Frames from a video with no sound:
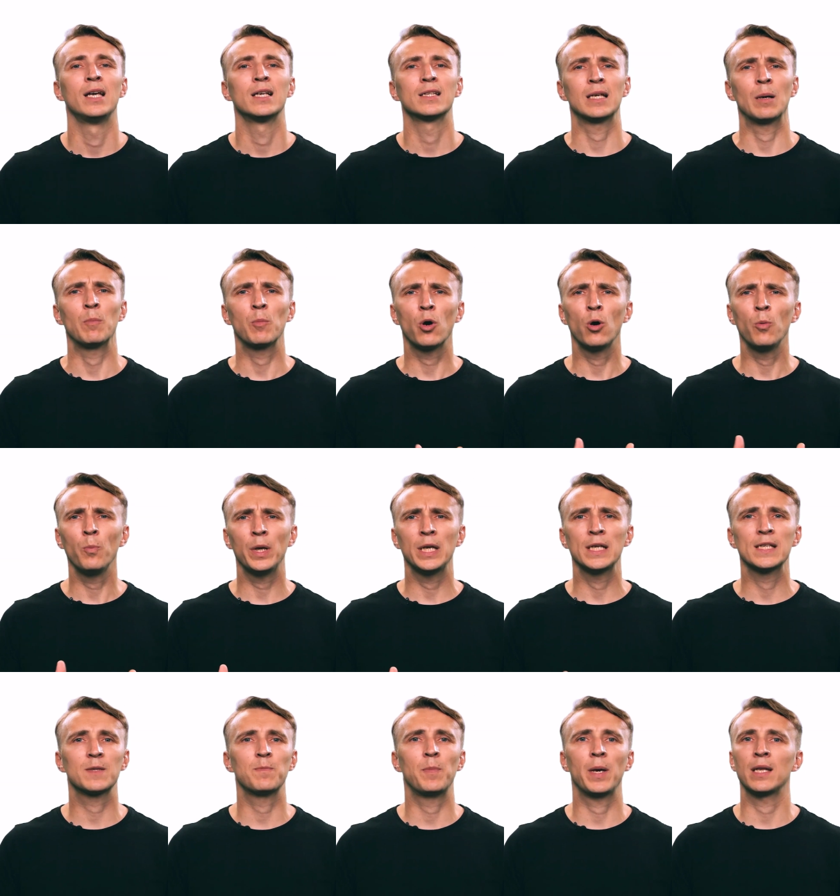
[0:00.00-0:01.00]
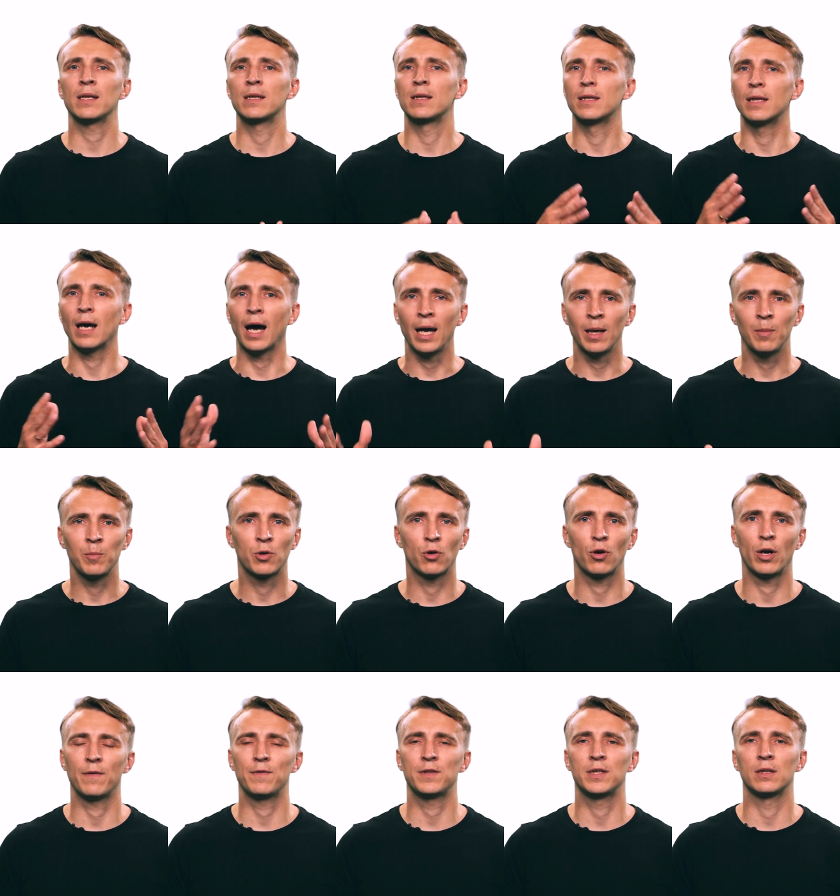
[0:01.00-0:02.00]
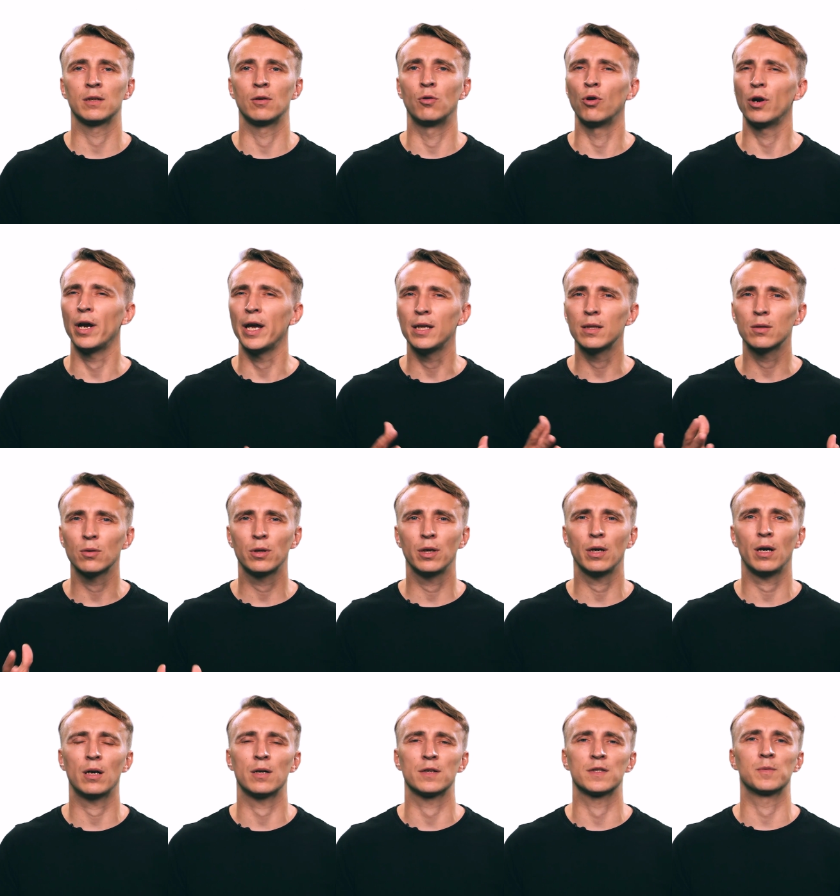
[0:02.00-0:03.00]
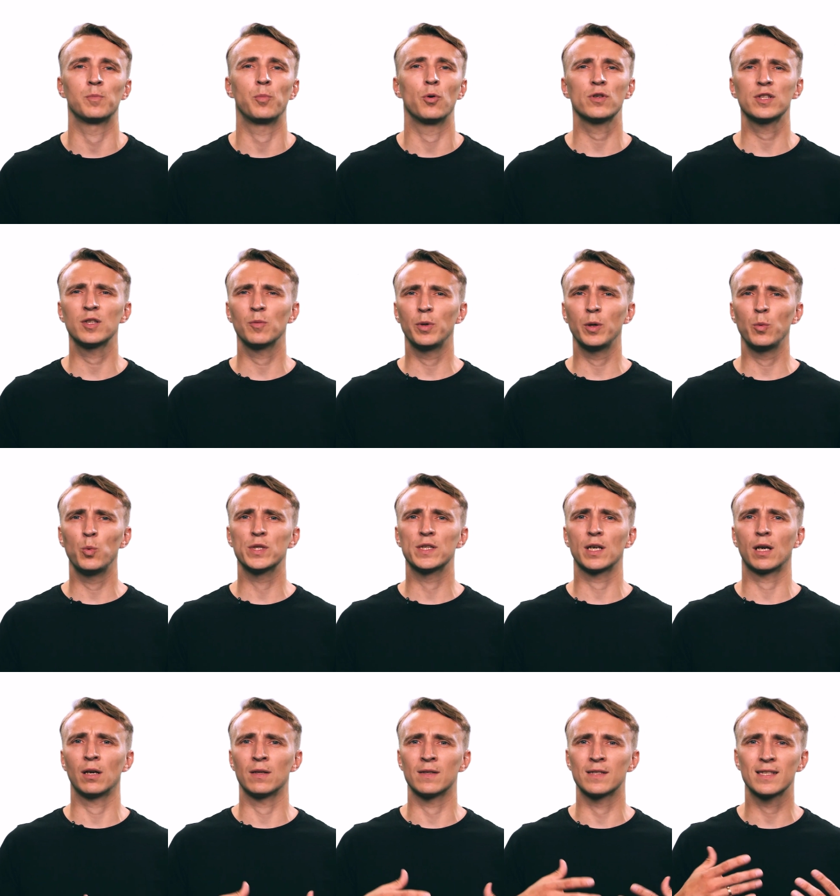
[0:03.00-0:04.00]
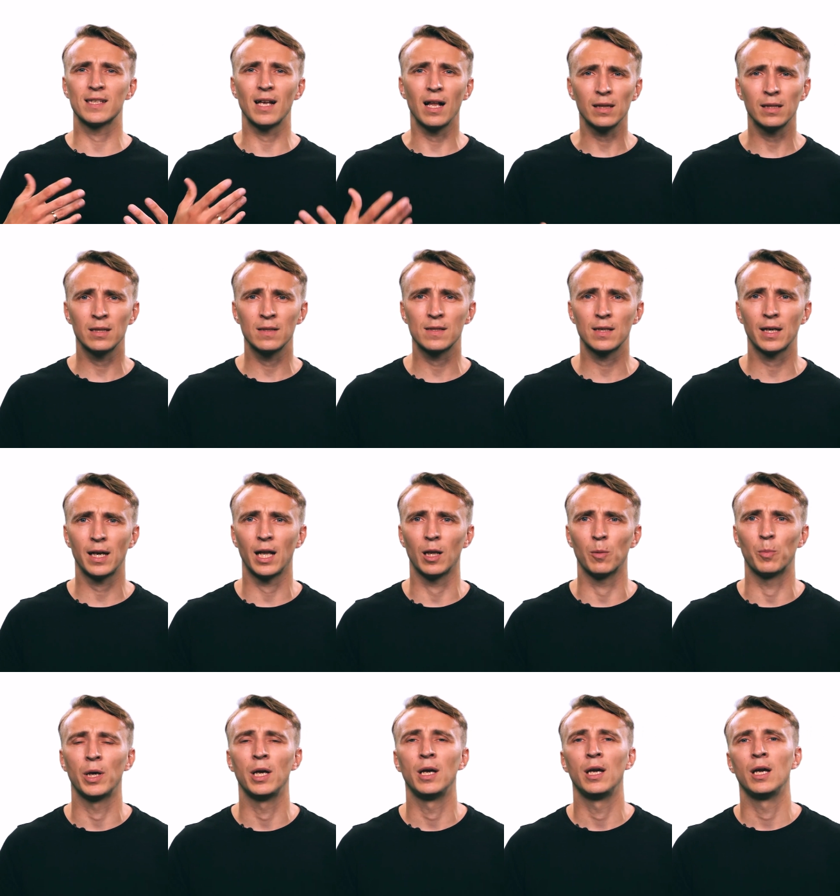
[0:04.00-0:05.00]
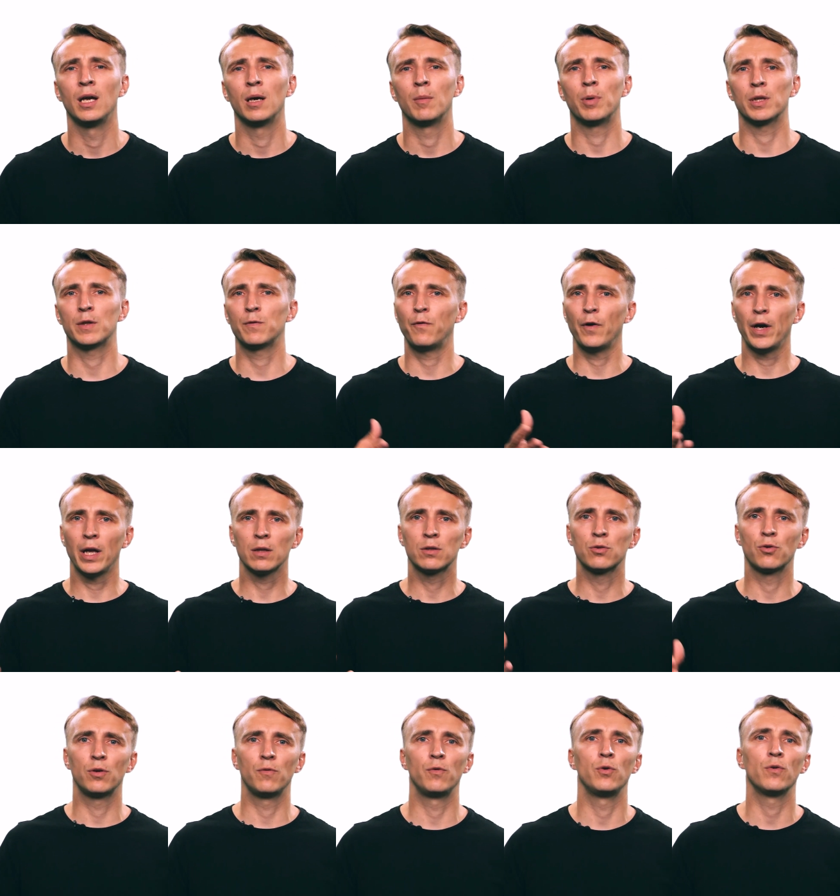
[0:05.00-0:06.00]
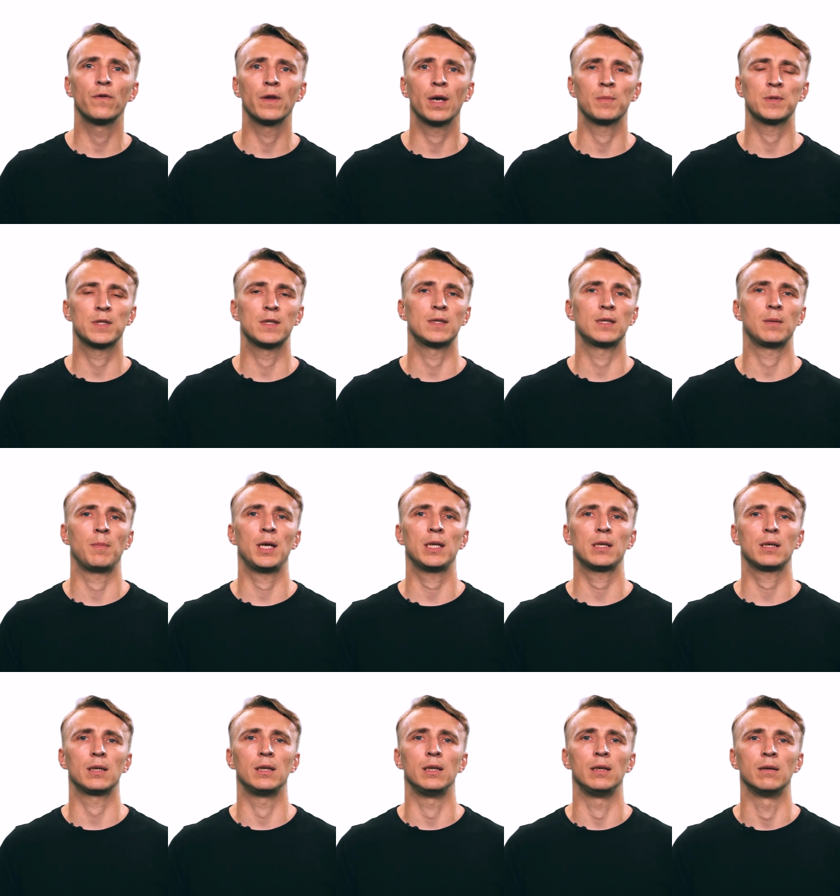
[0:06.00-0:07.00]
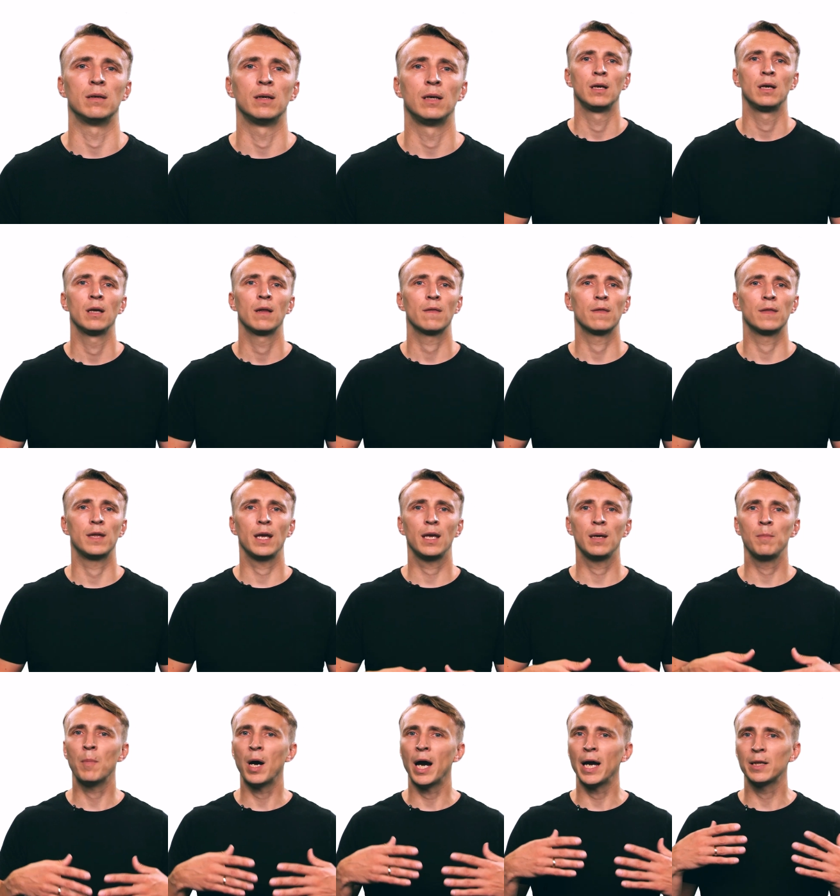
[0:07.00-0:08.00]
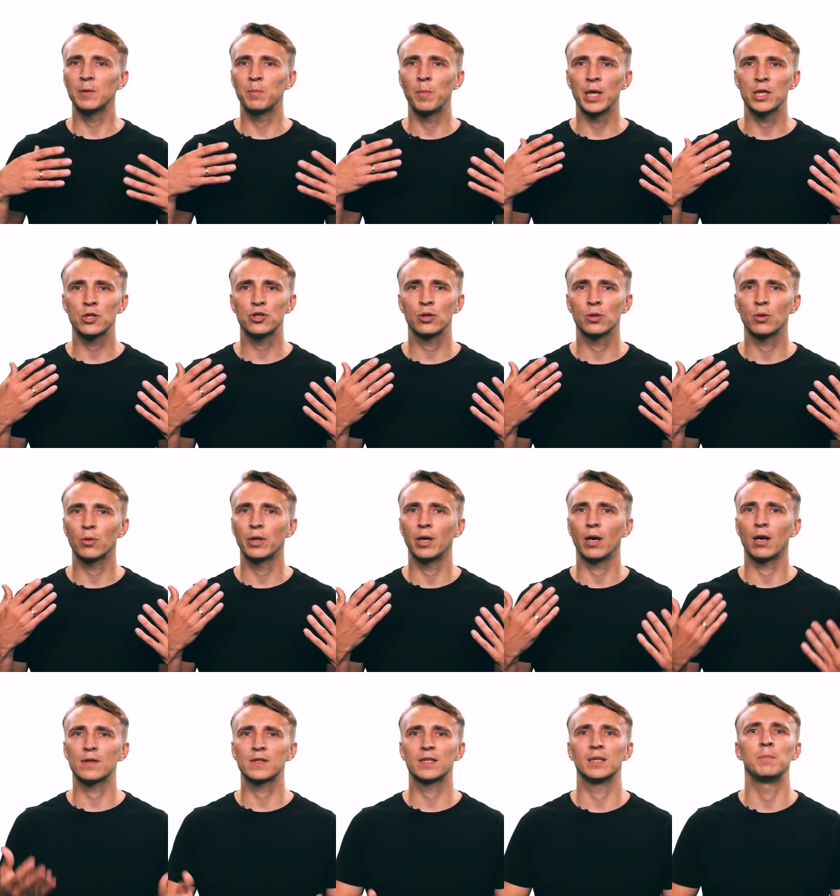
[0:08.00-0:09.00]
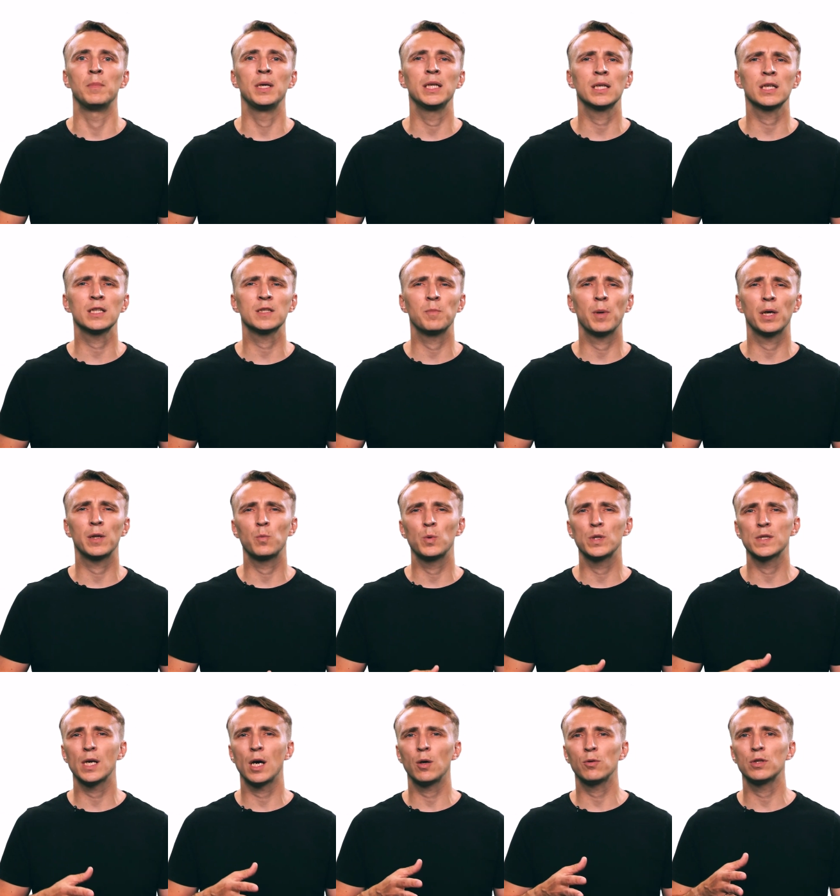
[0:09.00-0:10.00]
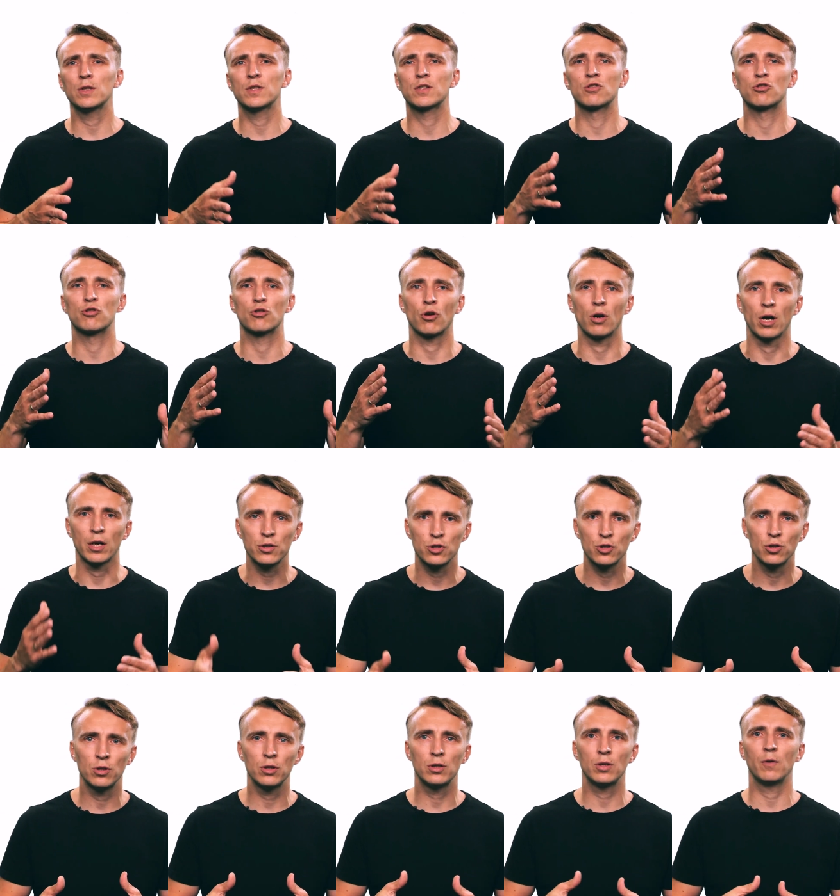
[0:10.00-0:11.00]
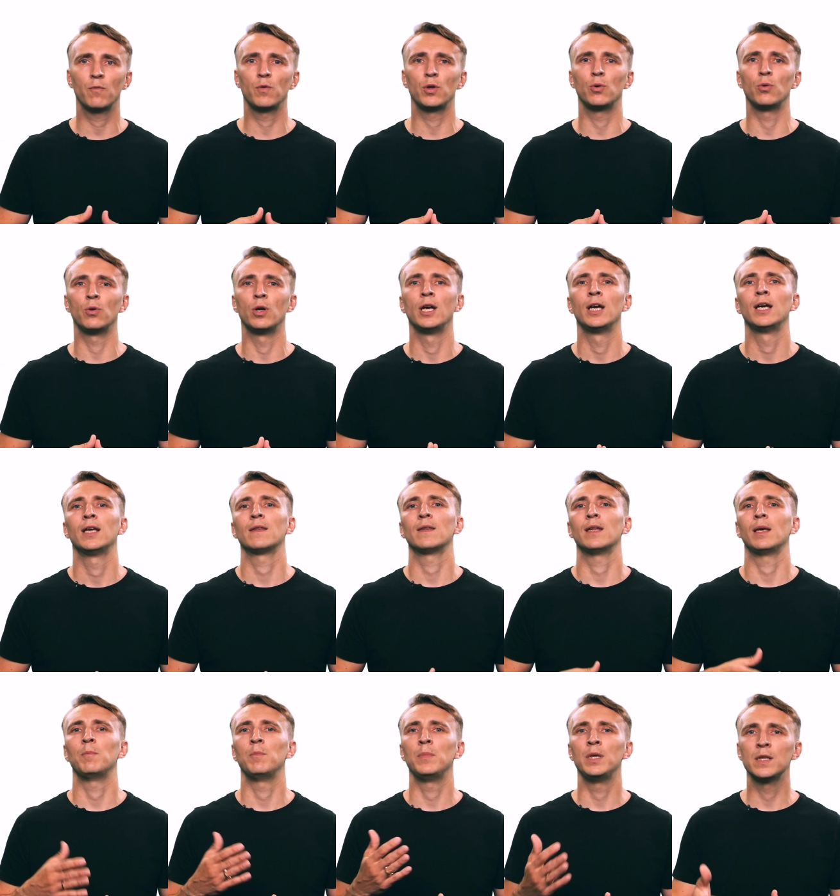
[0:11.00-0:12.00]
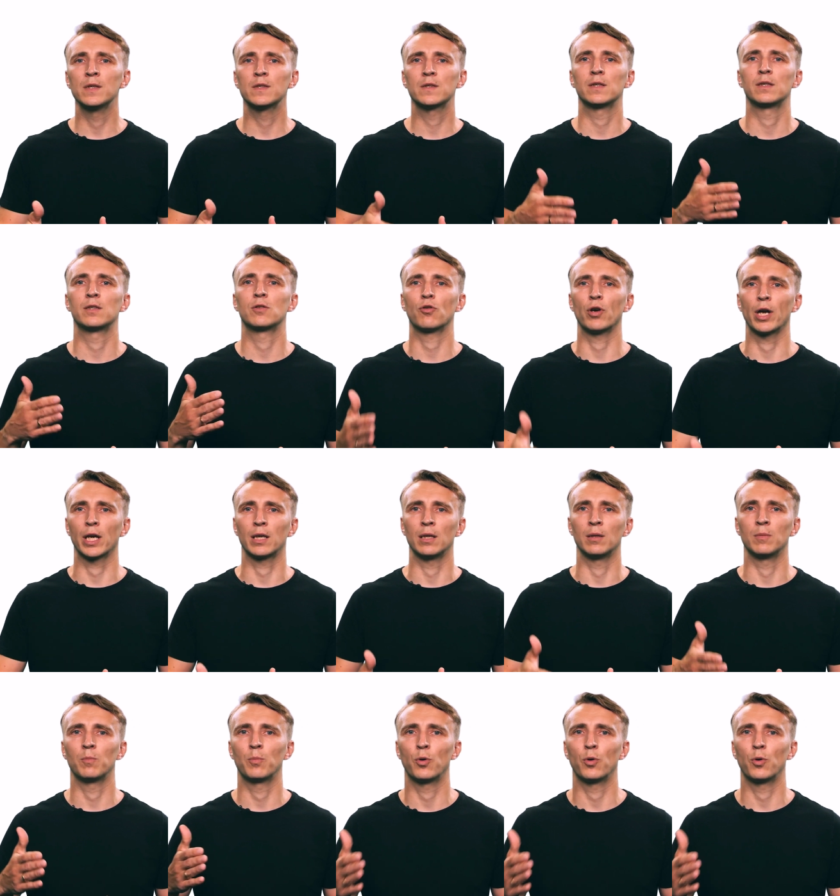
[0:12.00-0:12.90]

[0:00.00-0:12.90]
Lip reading: Some companies spend time crafting great OKRs, possibly with a consultant's help, but fail to review them systematically. They might mention OKRs in meetings, but without a structured review, they miss tracking